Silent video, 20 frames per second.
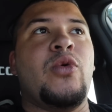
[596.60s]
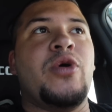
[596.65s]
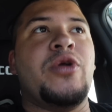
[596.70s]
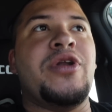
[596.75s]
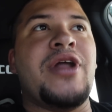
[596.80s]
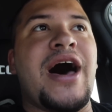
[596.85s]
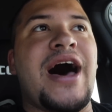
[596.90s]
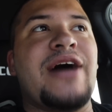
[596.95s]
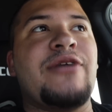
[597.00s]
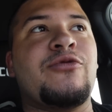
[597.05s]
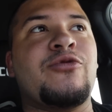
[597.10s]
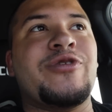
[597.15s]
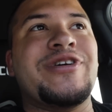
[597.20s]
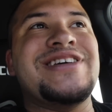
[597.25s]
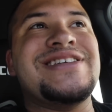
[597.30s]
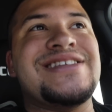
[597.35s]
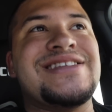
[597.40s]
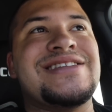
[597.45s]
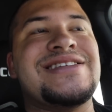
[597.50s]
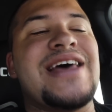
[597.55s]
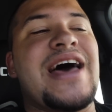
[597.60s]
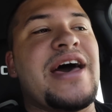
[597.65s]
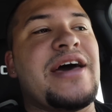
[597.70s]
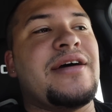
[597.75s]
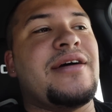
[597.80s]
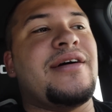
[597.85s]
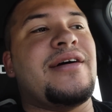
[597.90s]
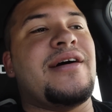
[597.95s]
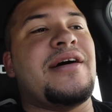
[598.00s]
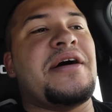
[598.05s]
not reset
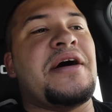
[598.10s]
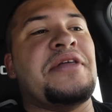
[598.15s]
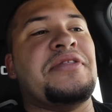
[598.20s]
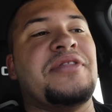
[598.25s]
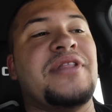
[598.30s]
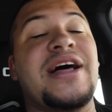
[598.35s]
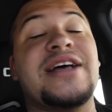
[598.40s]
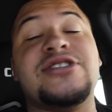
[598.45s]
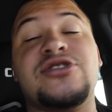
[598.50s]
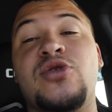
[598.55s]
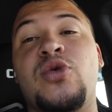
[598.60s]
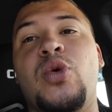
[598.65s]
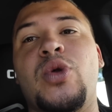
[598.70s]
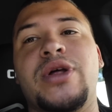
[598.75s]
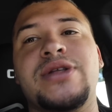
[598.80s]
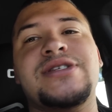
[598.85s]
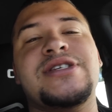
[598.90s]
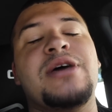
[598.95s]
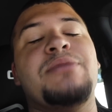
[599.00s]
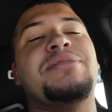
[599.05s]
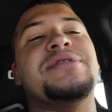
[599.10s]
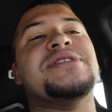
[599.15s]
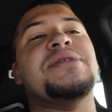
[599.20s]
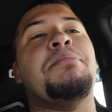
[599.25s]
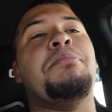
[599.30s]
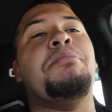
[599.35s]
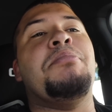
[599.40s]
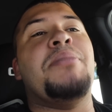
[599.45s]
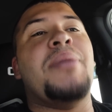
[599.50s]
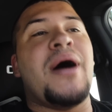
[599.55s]
unless coolant temp is
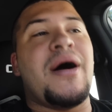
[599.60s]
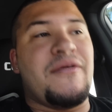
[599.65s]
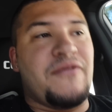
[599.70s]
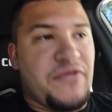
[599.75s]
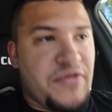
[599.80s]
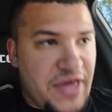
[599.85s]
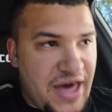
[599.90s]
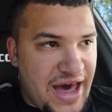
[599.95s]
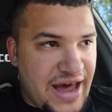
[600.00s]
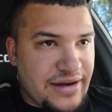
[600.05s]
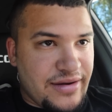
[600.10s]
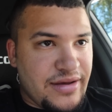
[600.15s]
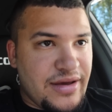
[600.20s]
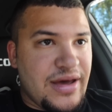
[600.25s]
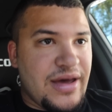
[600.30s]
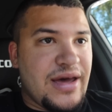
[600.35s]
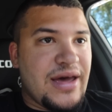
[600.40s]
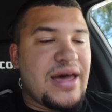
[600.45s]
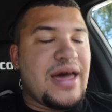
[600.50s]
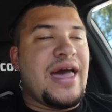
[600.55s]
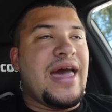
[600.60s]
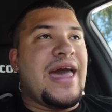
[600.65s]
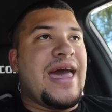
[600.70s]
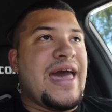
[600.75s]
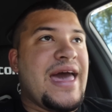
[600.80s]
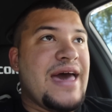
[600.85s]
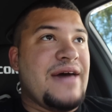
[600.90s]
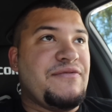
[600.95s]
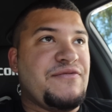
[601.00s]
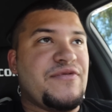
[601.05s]
above that.
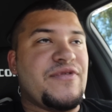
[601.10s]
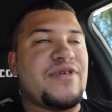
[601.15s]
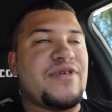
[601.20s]
If,